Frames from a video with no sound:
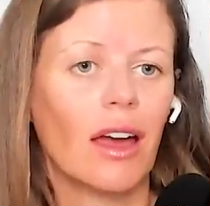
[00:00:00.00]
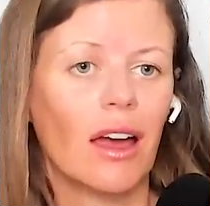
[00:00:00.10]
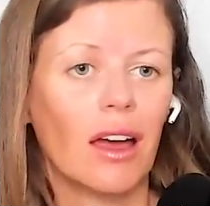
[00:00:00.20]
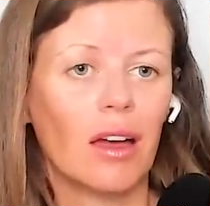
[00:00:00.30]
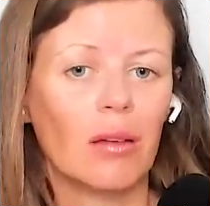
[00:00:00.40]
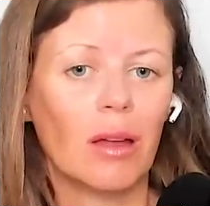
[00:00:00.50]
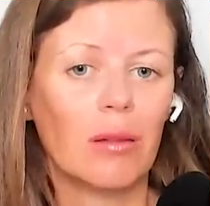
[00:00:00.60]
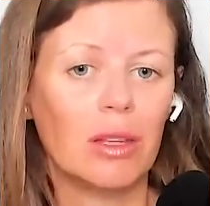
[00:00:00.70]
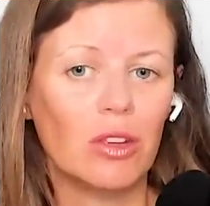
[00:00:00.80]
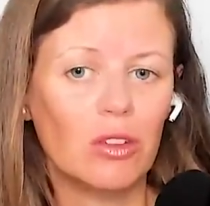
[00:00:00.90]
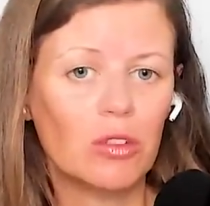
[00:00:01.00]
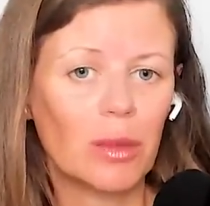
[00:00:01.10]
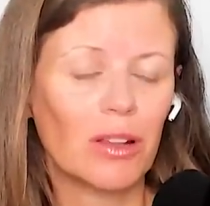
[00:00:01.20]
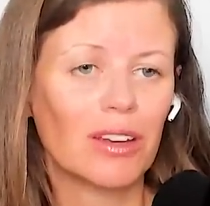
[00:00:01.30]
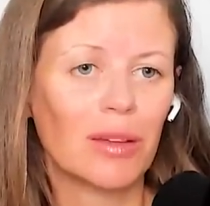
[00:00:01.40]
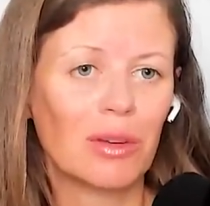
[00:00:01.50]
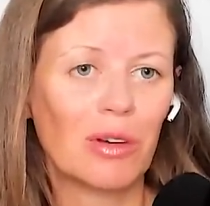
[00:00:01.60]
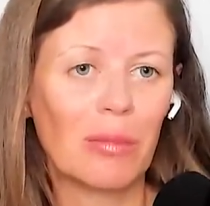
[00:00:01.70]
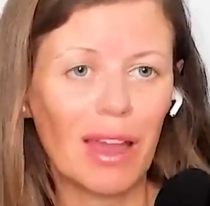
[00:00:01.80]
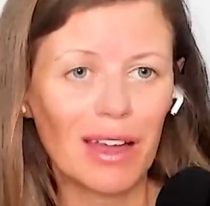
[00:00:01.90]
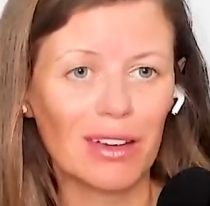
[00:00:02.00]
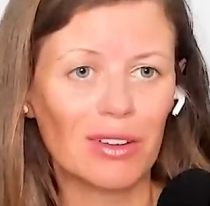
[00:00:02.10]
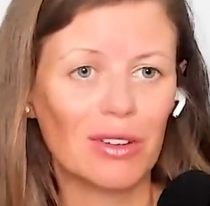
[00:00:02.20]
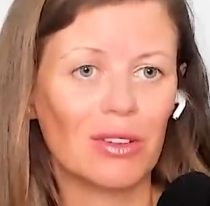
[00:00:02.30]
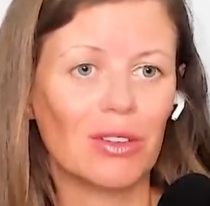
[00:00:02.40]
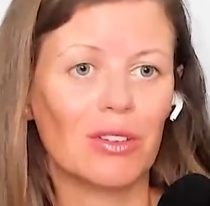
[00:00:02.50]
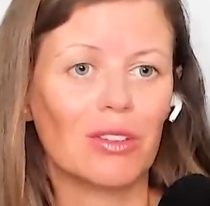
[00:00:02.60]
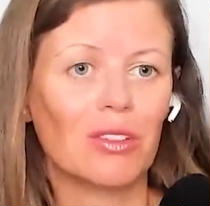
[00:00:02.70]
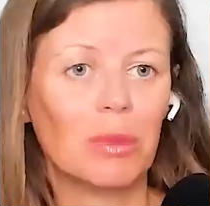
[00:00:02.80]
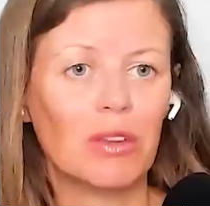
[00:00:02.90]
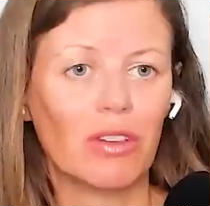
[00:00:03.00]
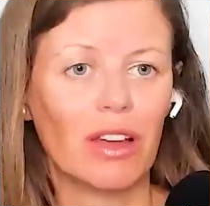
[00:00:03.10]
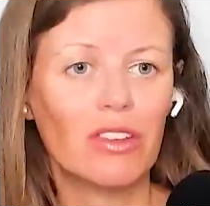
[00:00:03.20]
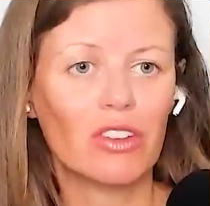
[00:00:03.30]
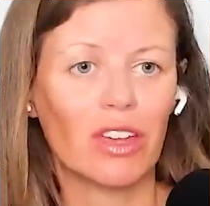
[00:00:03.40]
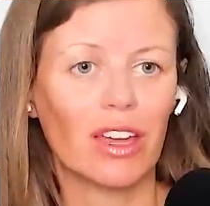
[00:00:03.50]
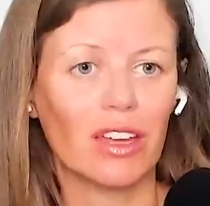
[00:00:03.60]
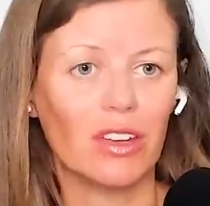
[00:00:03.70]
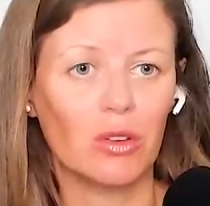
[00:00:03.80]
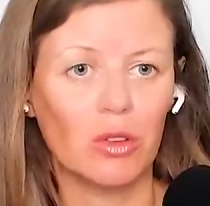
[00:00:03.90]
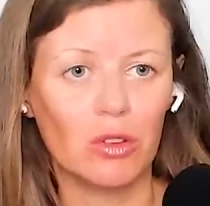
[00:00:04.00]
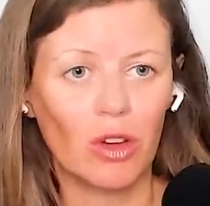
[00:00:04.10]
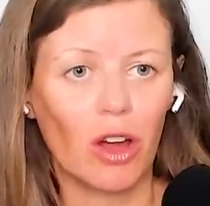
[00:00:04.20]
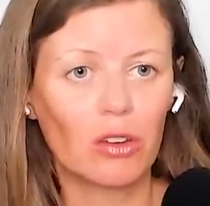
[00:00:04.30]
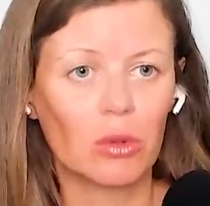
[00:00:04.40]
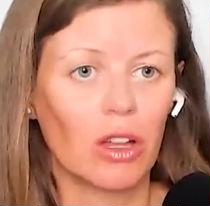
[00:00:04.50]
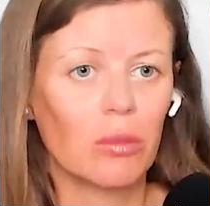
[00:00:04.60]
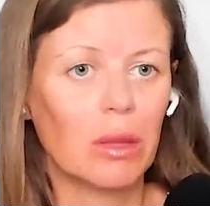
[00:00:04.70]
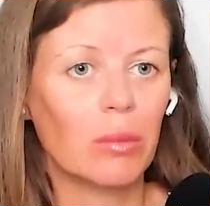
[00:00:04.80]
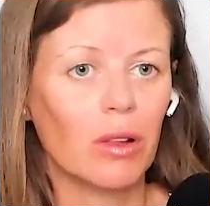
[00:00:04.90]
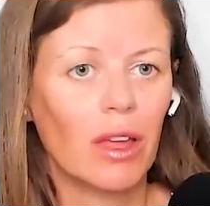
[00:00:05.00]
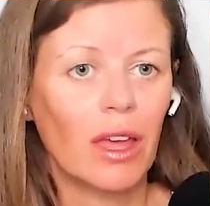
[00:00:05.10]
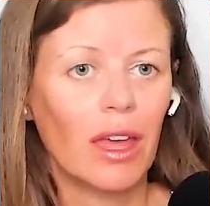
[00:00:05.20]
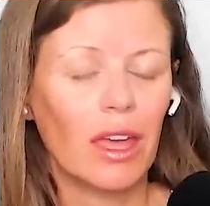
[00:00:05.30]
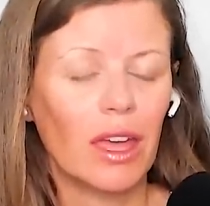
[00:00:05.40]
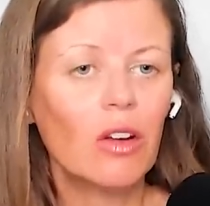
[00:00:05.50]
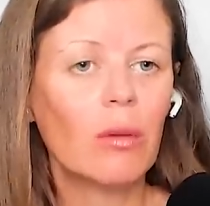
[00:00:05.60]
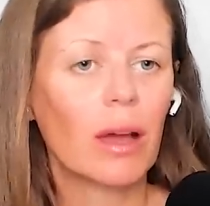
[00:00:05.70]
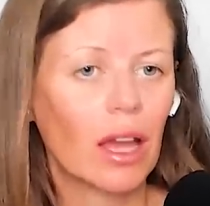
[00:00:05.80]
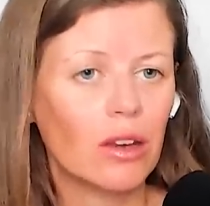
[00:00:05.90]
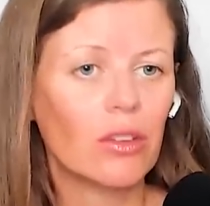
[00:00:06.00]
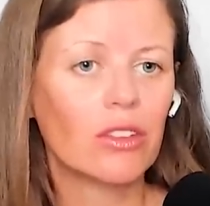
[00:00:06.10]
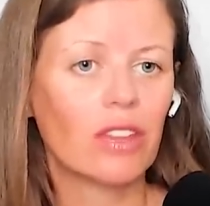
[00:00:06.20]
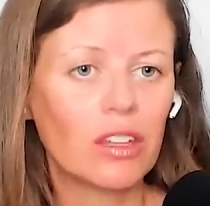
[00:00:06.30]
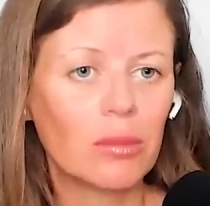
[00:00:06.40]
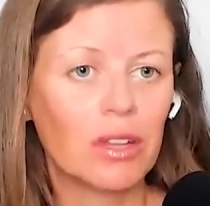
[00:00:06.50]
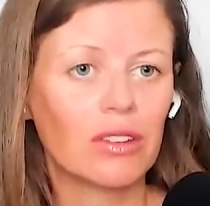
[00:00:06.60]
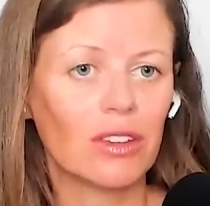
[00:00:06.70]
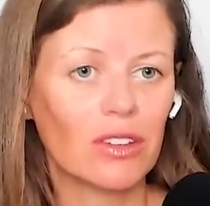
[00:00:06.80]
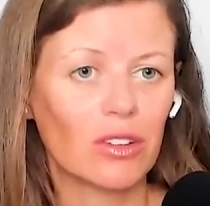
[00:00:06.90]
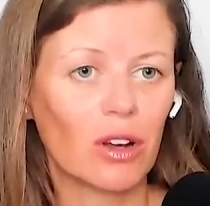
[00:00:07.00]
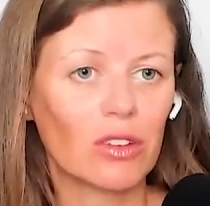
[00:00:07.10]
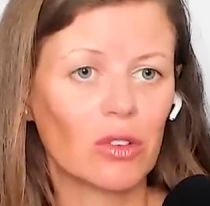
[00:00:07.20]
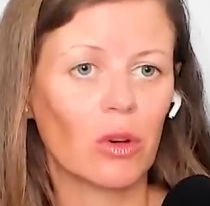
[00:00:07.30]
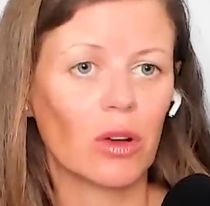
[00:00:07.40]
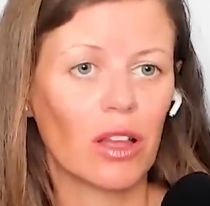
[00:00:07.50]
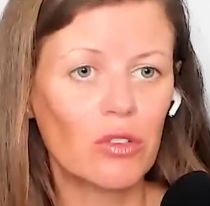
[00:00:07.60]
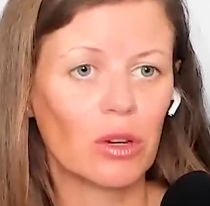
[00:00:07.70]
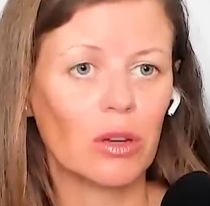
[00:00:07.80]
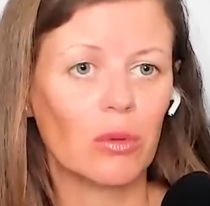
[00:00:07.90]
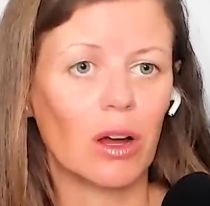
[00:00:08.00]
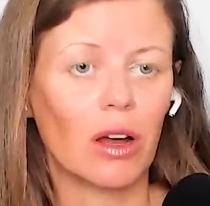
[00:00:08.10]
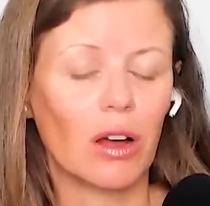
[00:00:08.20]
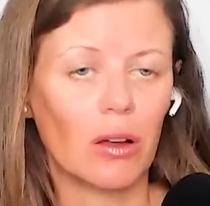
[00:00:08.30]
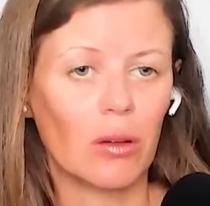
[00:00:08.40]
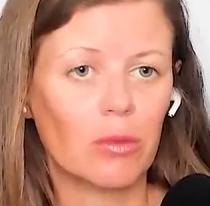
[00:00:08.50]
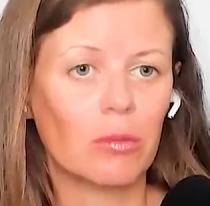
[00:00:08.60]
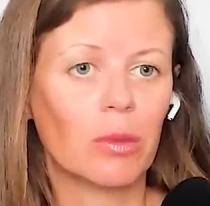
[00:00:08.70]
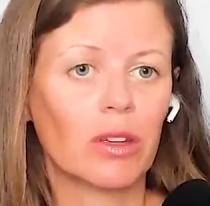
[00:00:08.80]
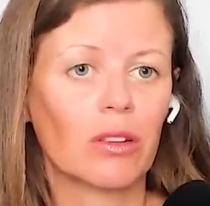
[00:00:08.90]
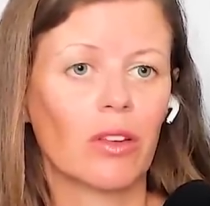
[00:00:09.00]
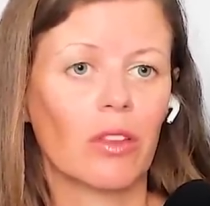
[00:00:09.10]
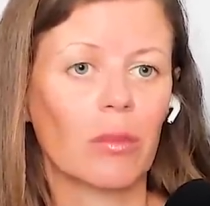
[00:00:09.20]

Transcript: Uh, I mean, you, you spend a lot of time in Quebec. I know you, you, you speak French and you, you talk to a lot of people in Quebec. I know this sentiment exists across the whole country, uh, particularly on the